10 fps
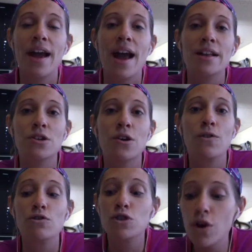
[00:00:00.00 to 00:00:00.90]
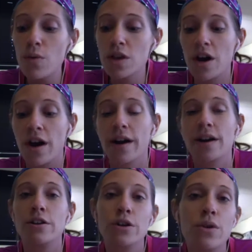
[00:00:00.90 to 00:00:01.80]
And so if you do it with heart,
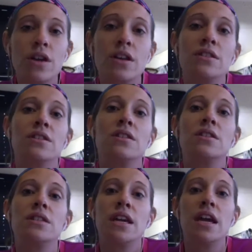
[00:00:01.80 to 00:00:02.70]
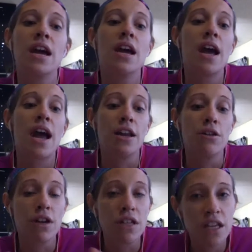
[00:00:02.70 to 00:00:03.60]
you do it with consistency, and
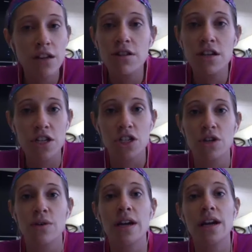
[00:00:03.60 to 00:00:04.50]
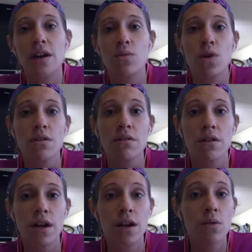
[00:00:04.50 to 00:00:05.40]
you continue to just do it, it will
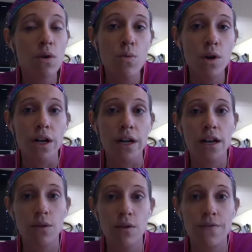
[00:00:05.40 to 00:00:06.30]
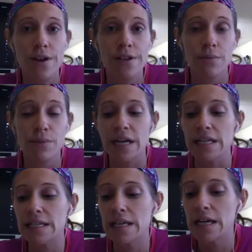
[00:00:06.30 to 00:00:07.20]
work and it will fall into
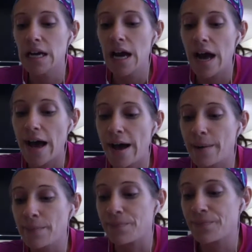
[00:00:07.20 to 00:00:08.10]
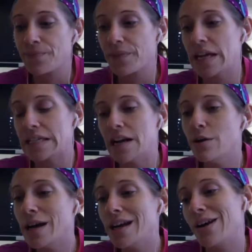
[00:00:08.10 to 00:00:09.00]
place. I said,
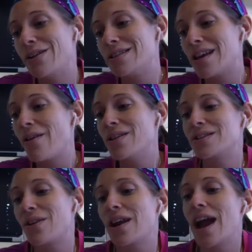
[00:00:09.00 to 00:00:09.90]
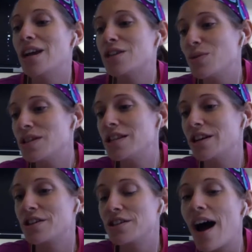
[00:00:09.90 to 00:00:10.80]
everybody is always going, hey, so what's the
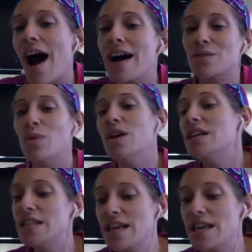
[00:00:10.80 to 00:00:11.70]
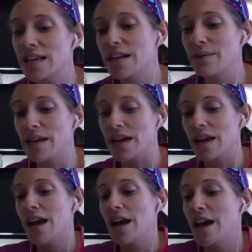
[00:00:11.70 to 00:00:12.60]
secret sauce? What is it that's going to be,
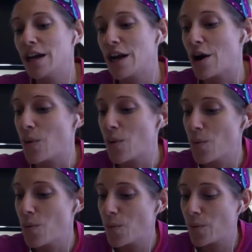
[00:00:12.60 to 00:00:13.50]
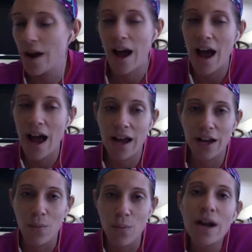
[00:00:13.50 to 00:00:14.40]

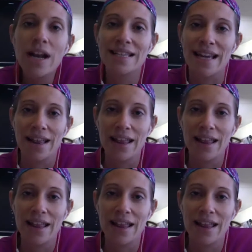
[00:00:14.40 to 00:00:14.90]
what is it?